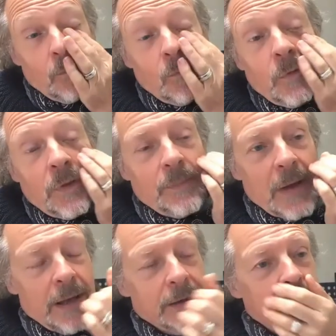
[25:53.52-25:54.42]
with a
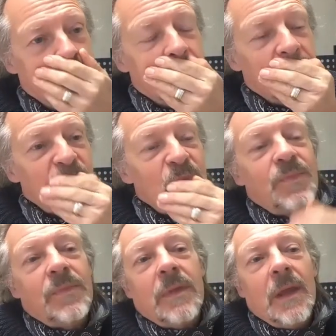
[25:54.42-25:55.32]
band,
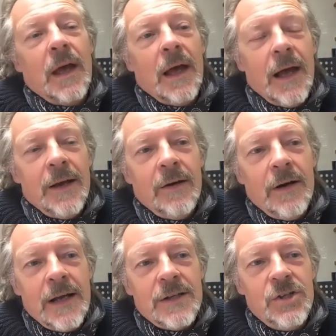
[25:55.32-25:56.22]
and
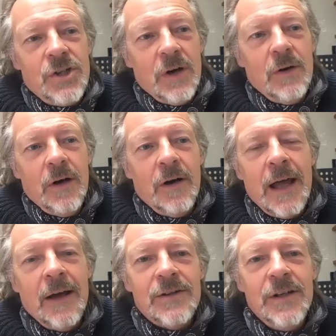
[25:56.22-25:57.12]
I had to show her
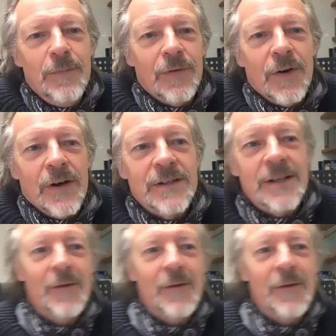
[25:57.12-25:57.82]
how to improvise. Now,